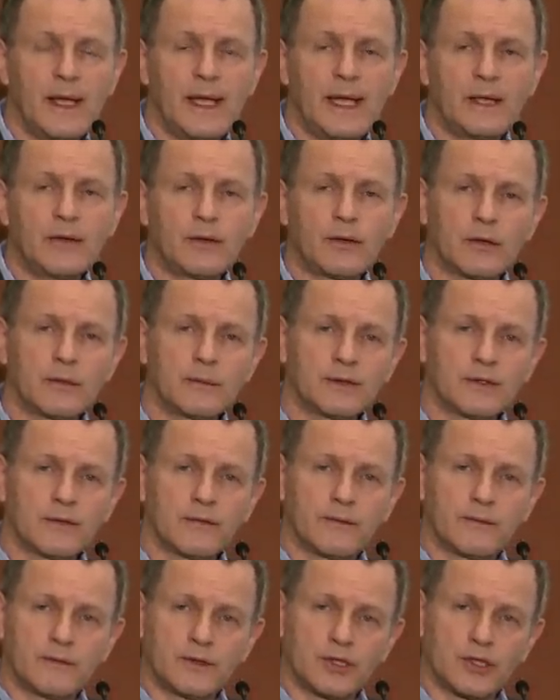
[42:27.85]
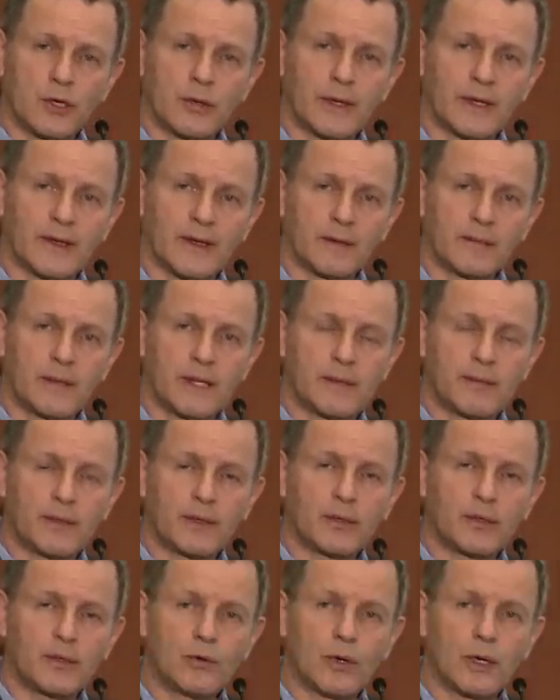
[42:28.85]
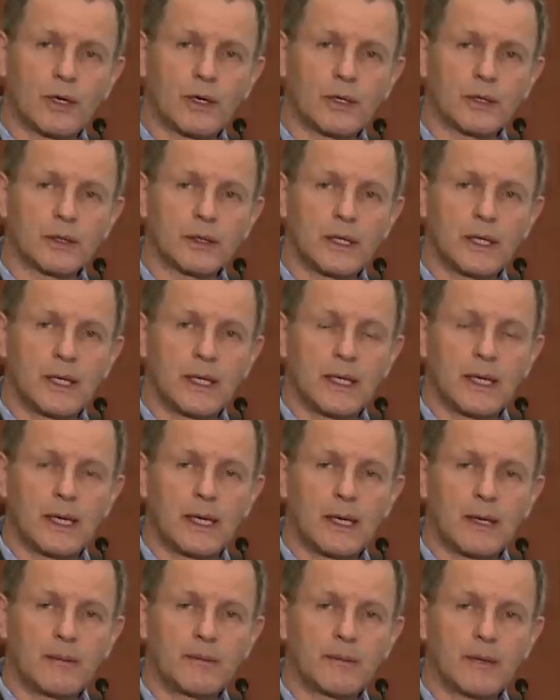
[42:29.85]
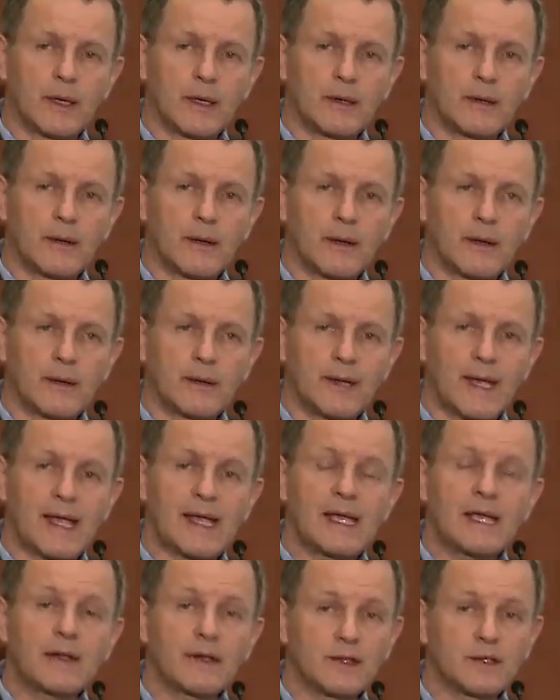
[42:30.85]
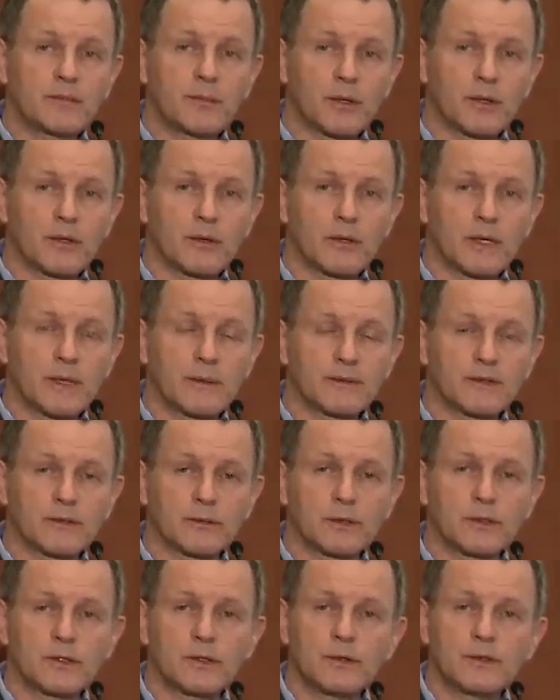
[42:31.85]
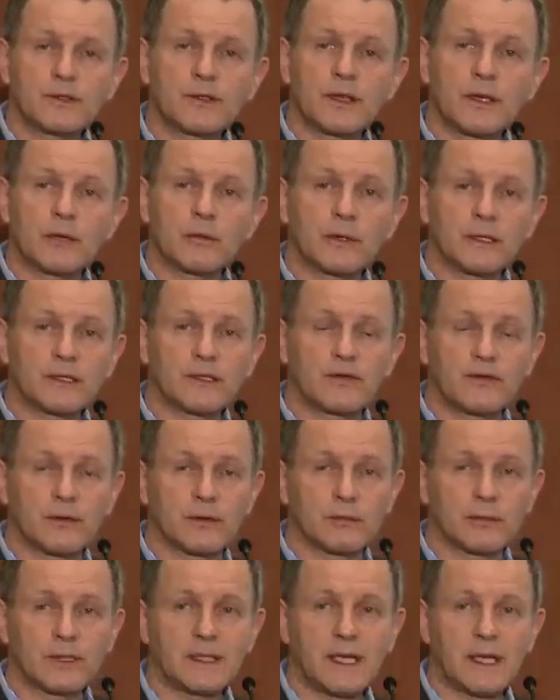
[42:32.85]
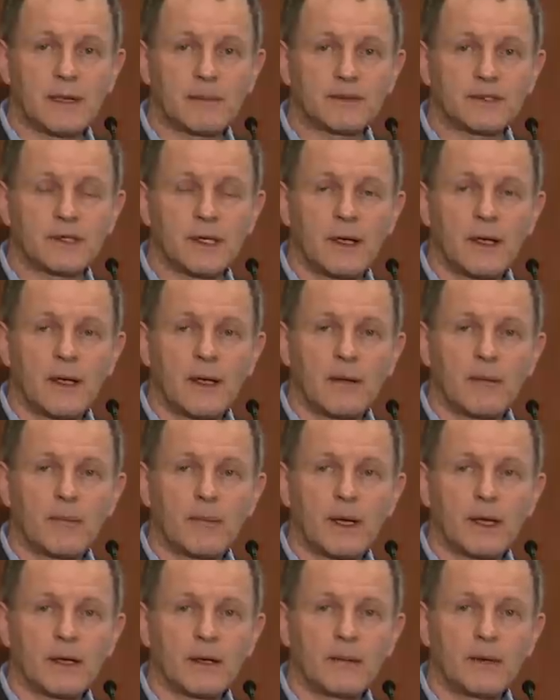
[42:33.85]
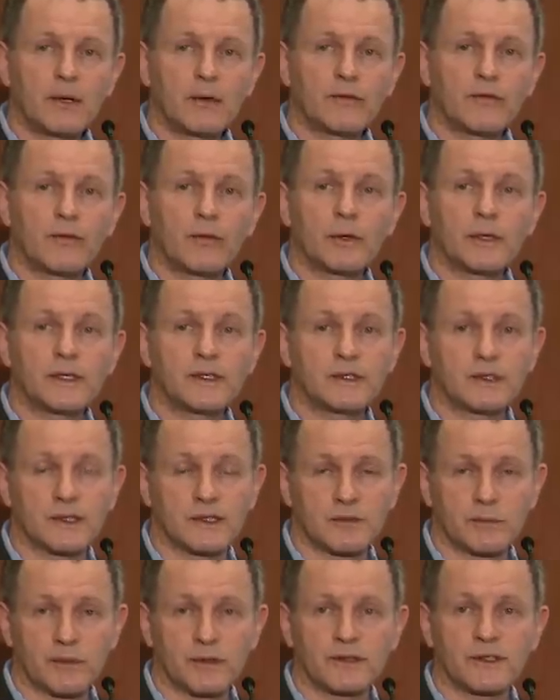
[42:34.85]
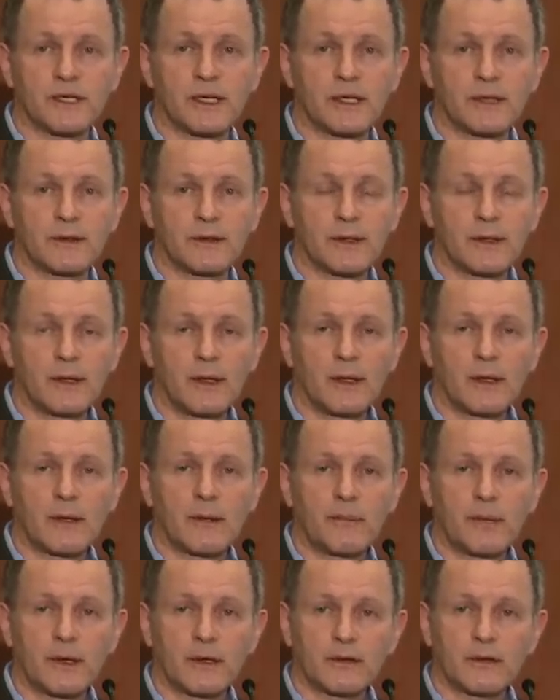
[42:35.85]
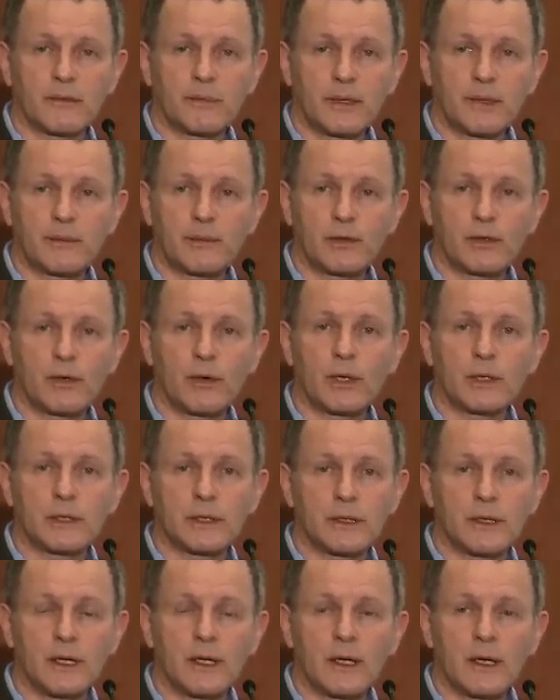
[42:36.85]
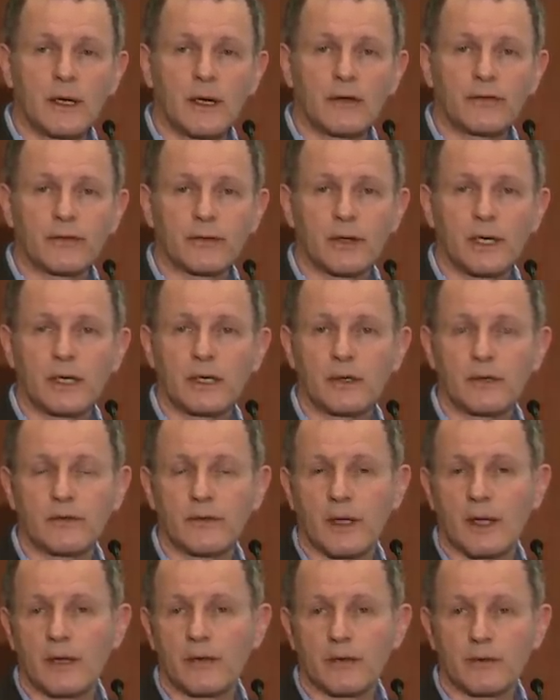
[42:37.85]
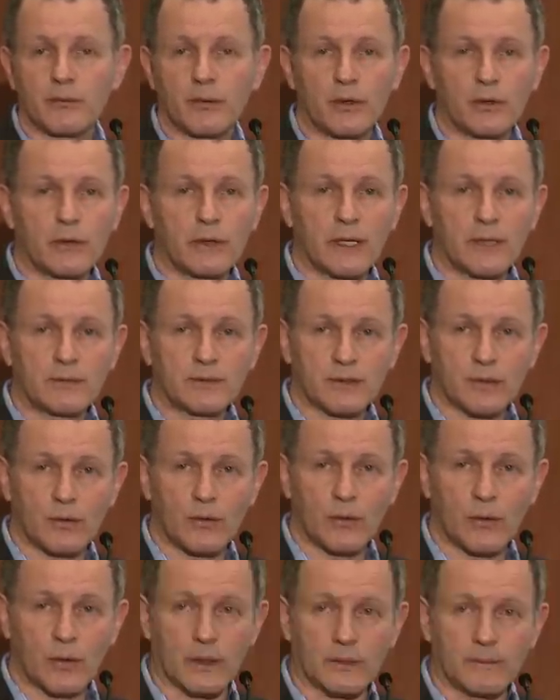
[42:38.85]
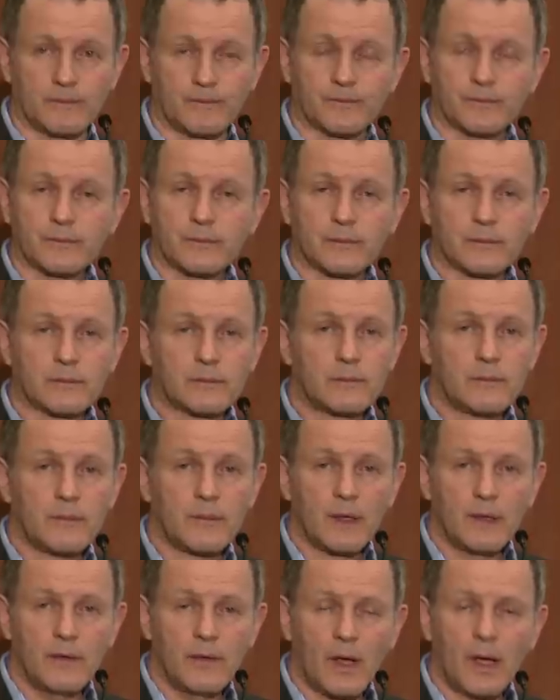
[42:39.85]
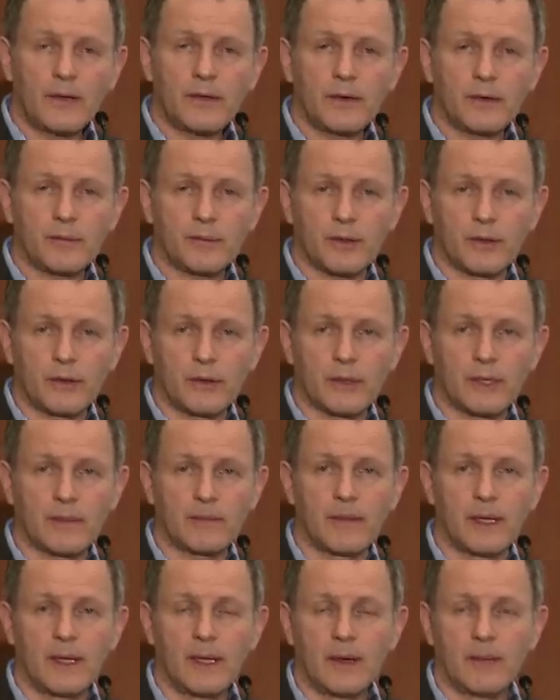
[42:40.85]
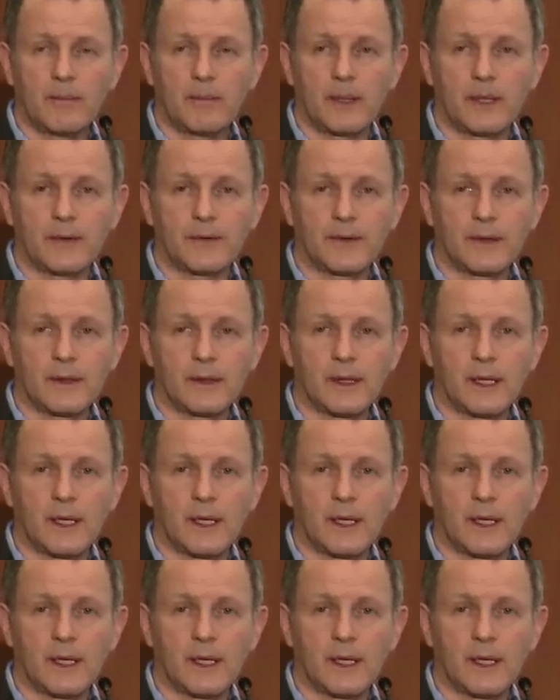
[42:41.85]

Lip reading: in terms of showing that people who are taking these programs reduce their risk for relapse by about 46% compared to people who are in a variety of other programs or not in a program, but